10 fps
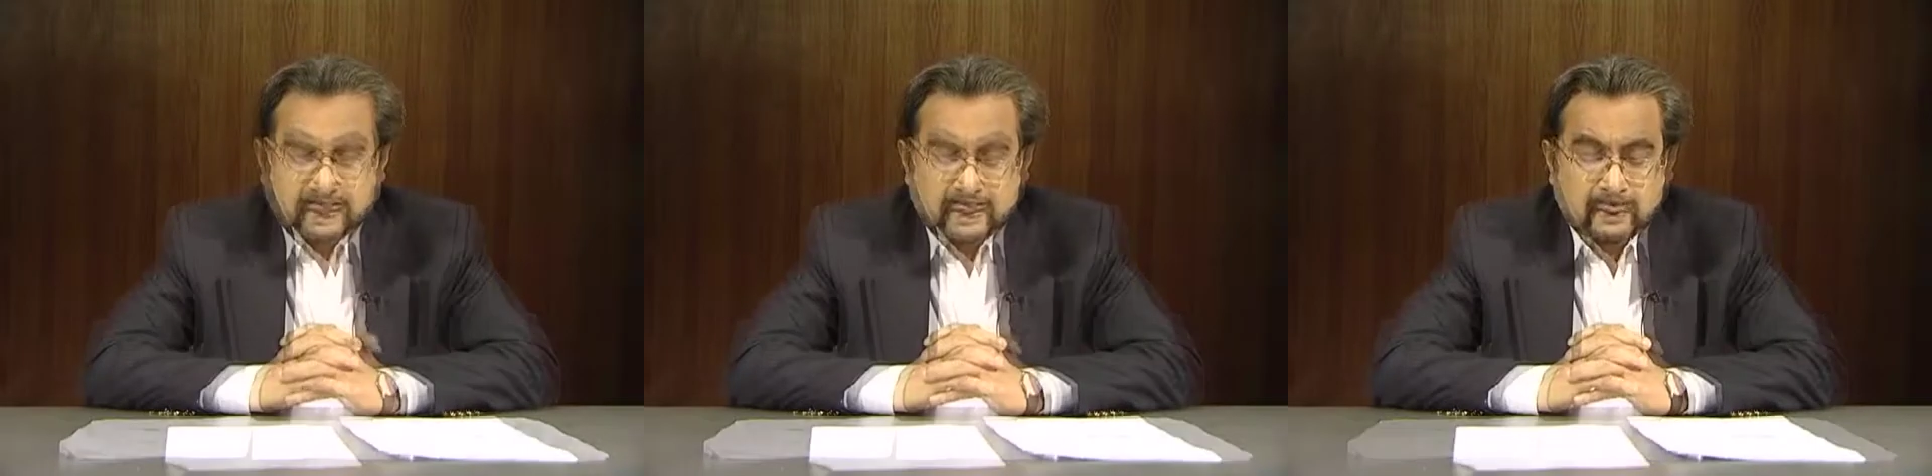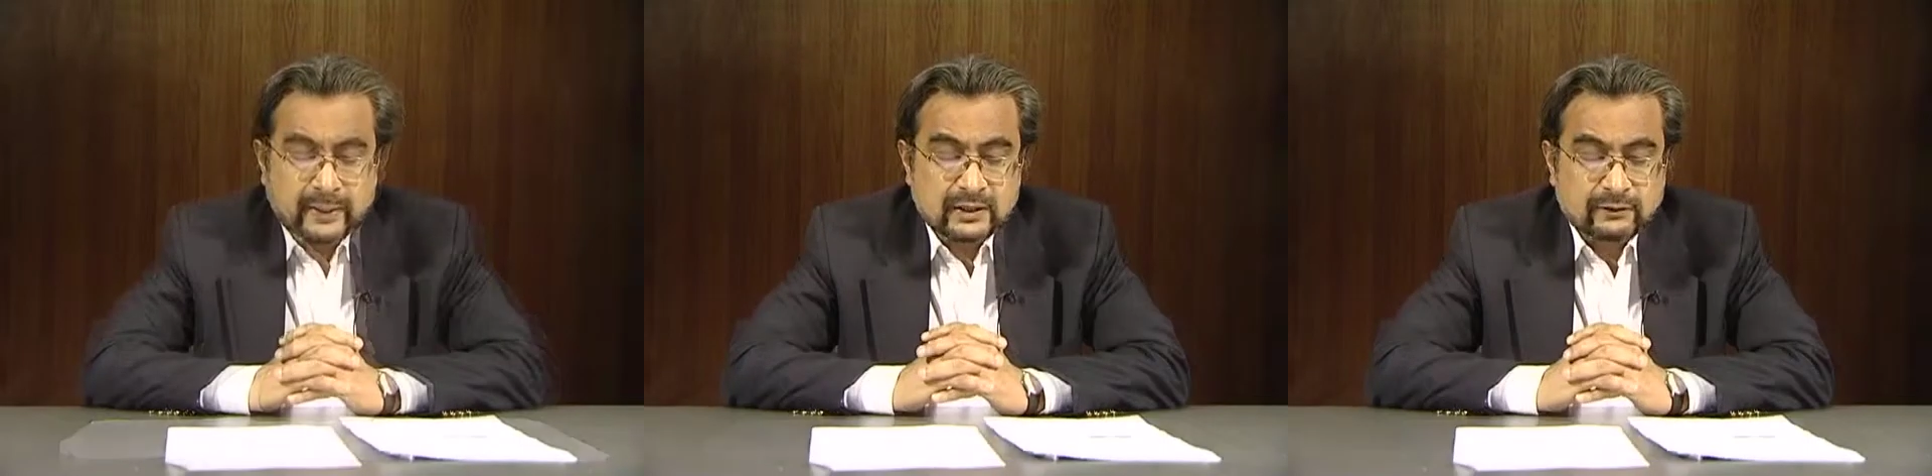
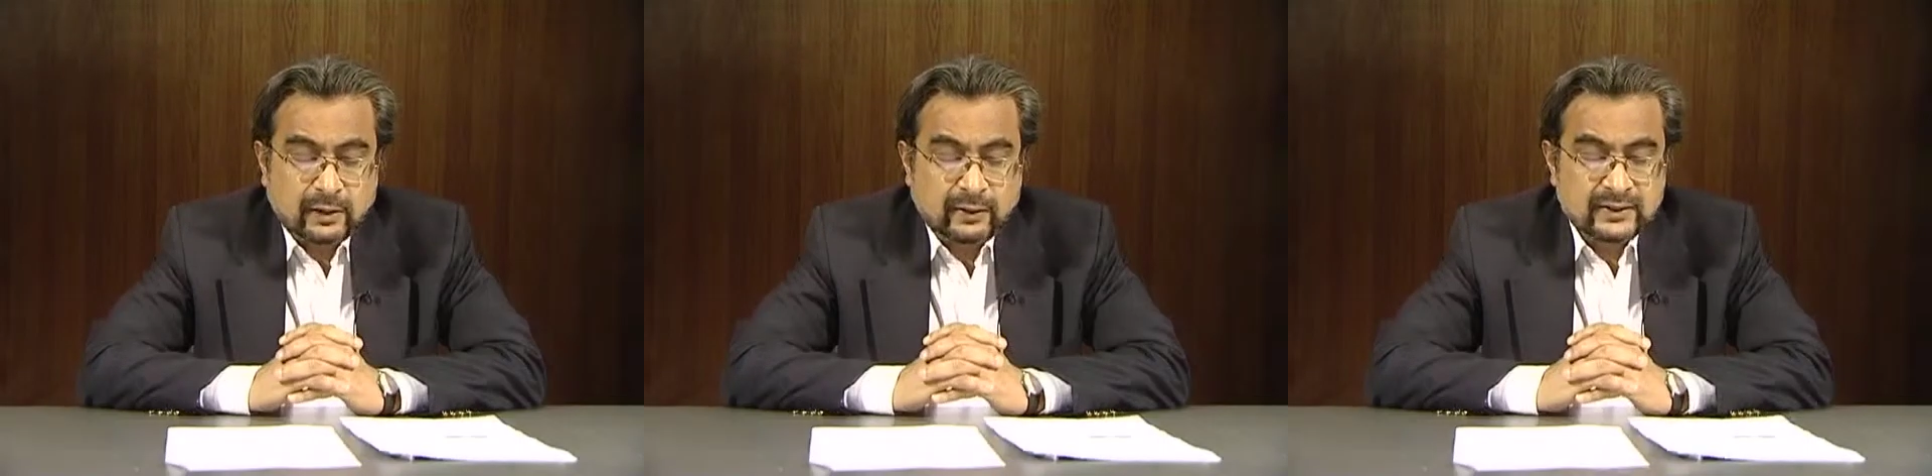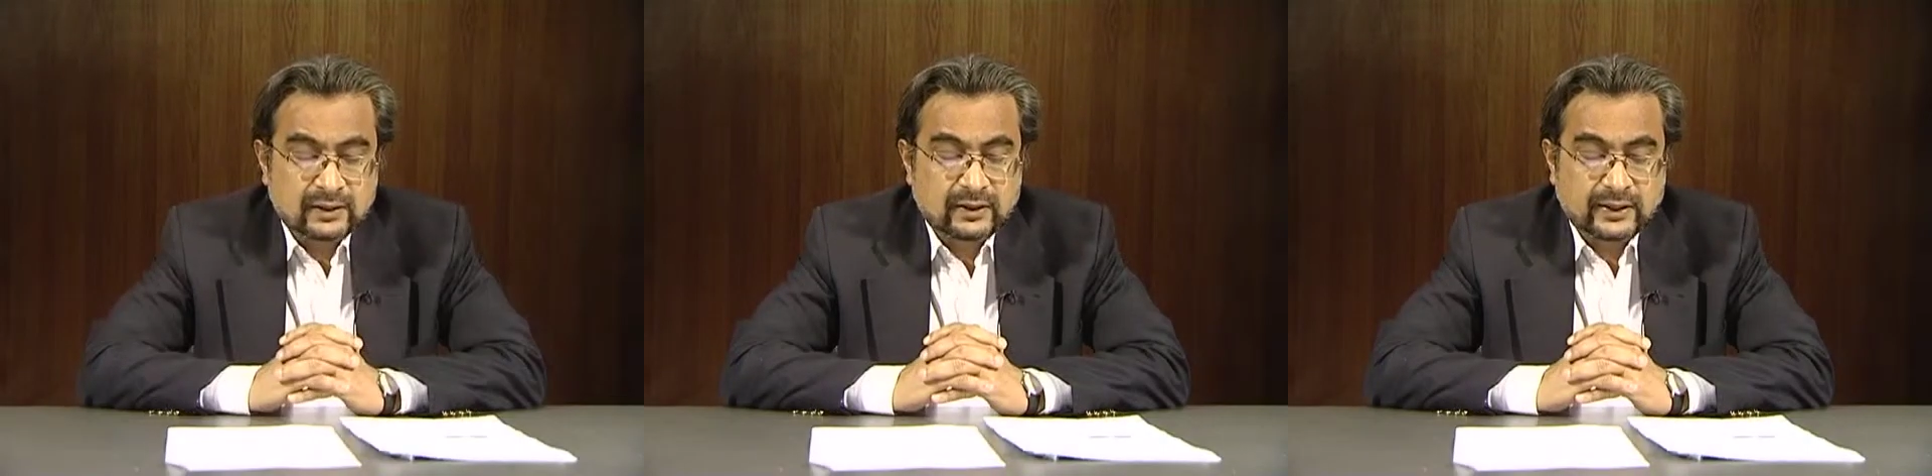Now, as far
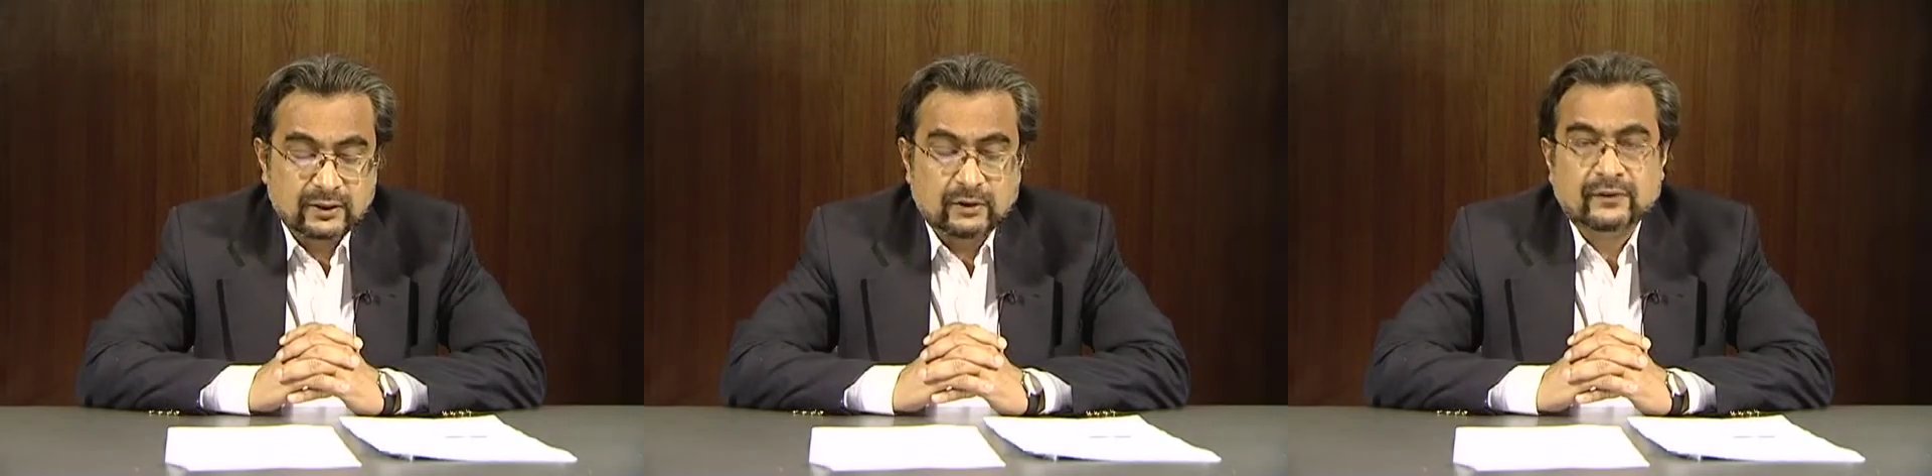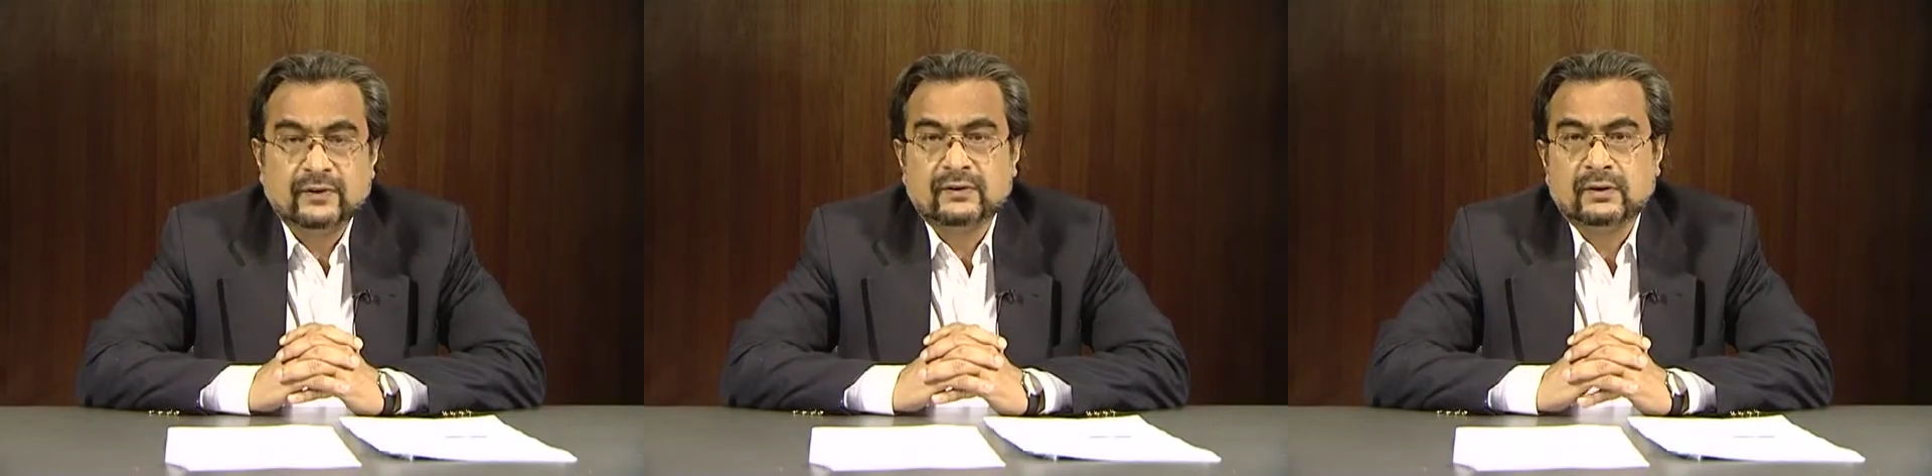as the text of
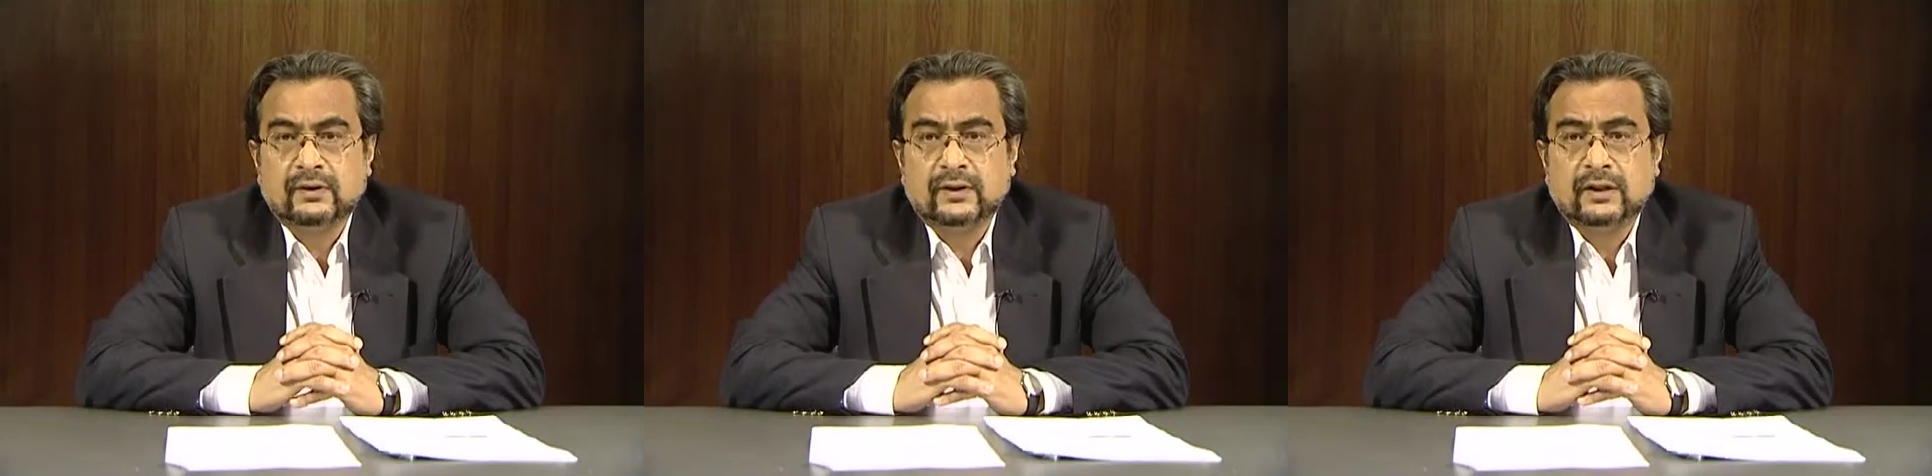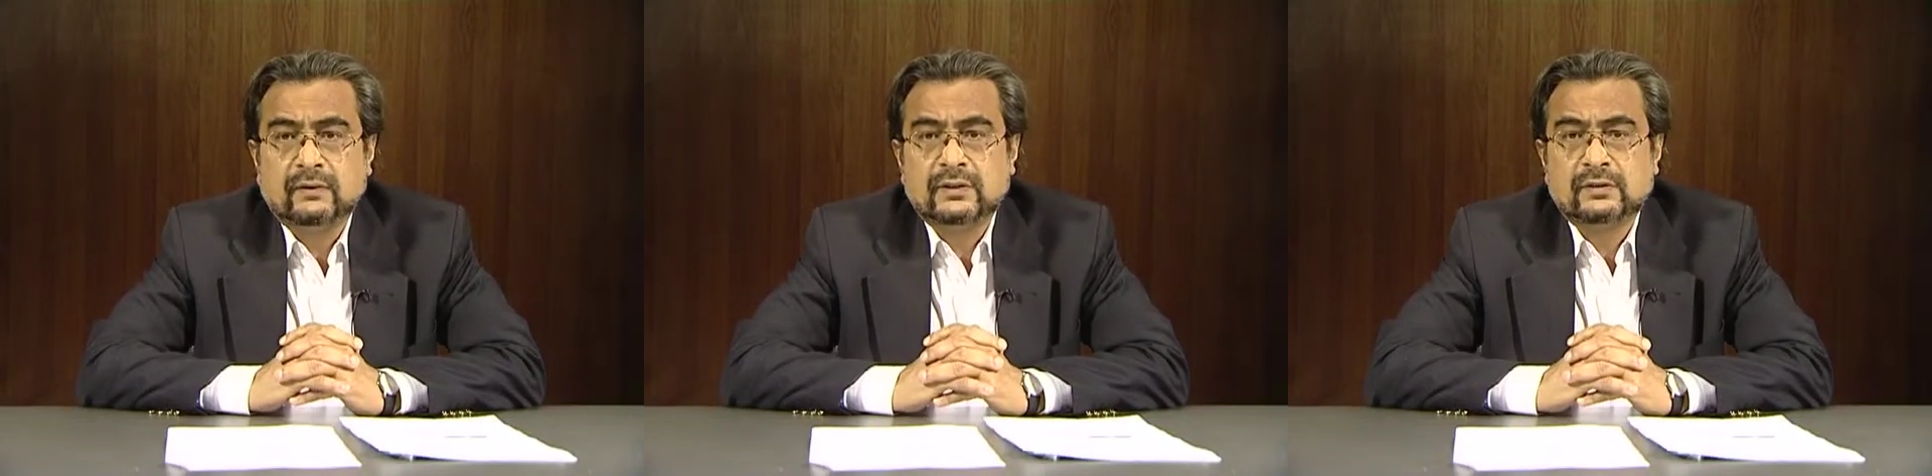this
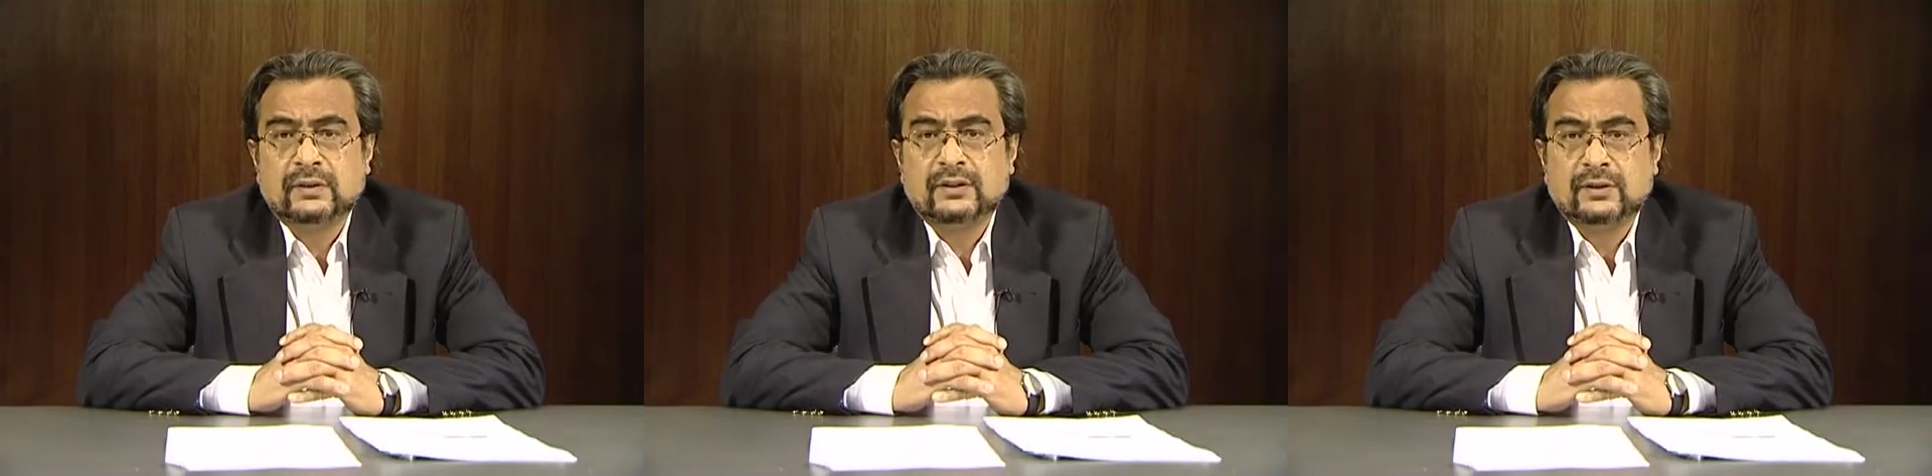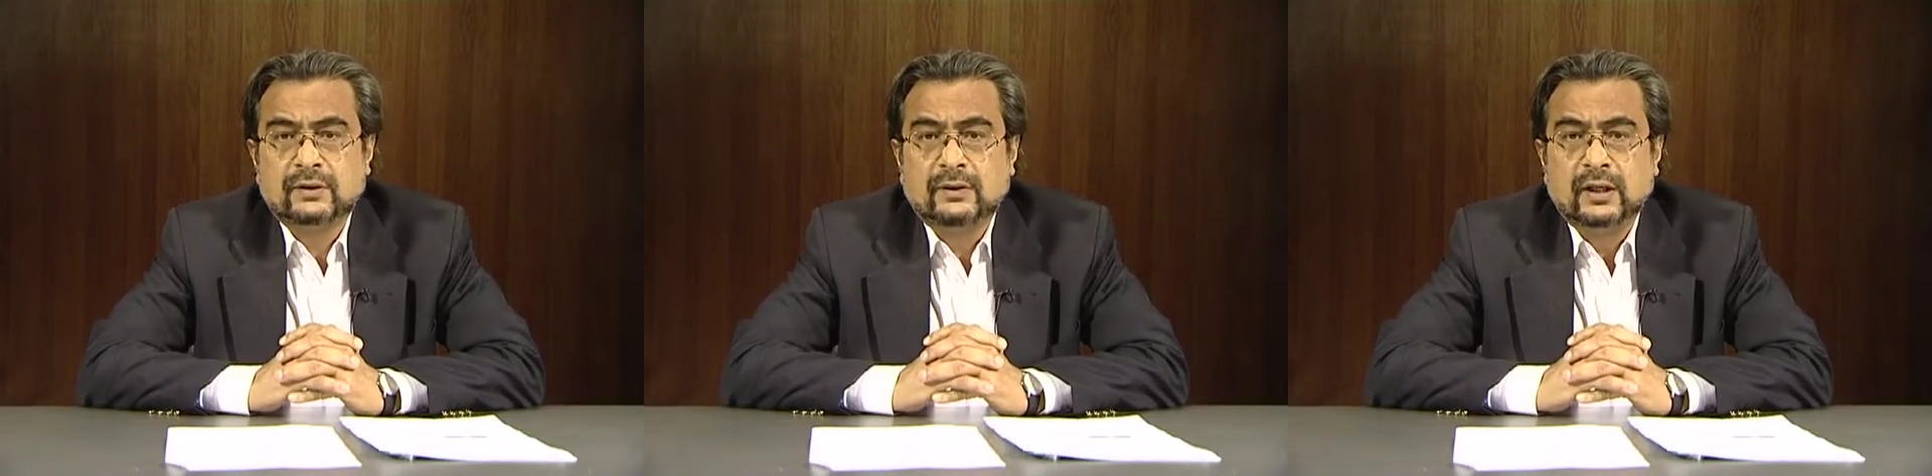narrative is
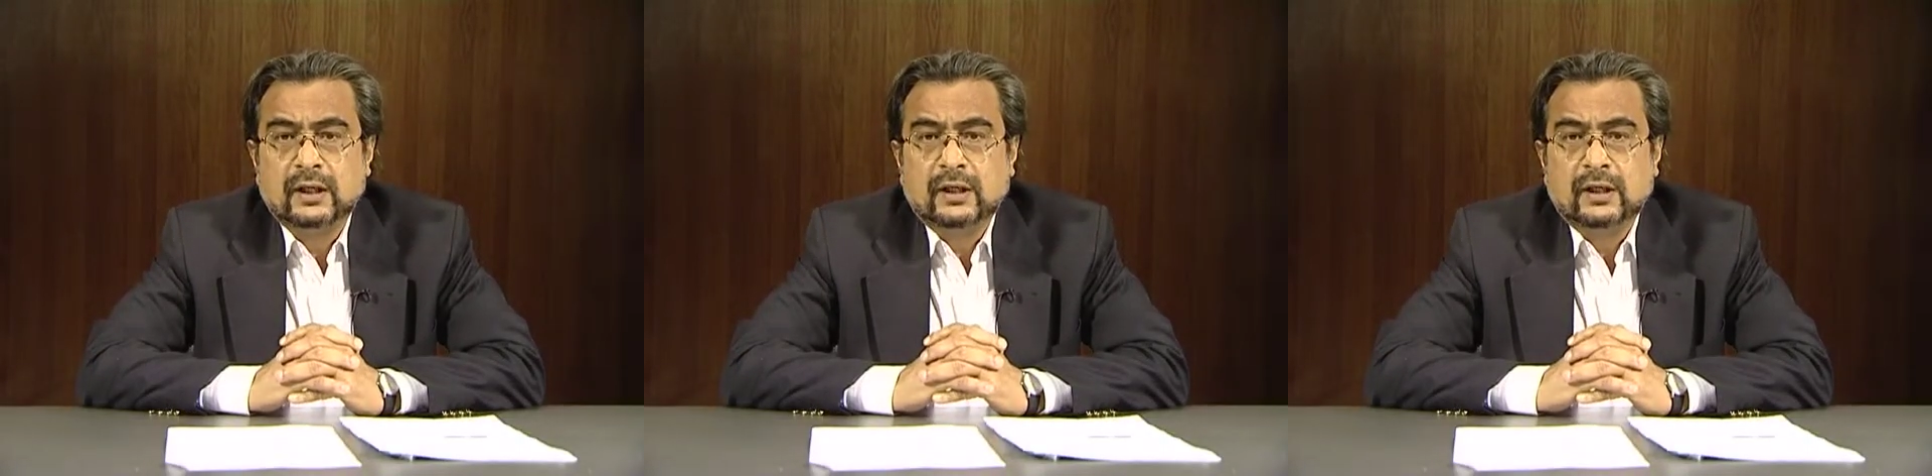concerned,